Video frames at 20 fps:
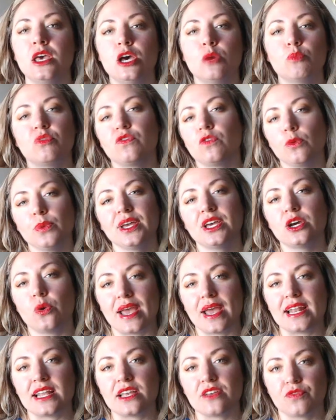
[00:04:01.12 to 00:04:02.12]
Before we go
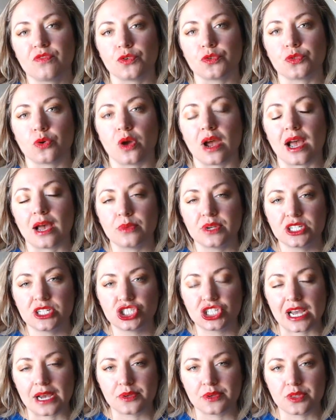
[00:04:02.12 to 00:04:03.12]
any further, I want to
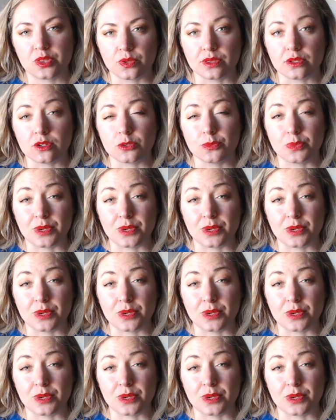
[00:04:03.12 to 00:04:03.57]
chat with you a little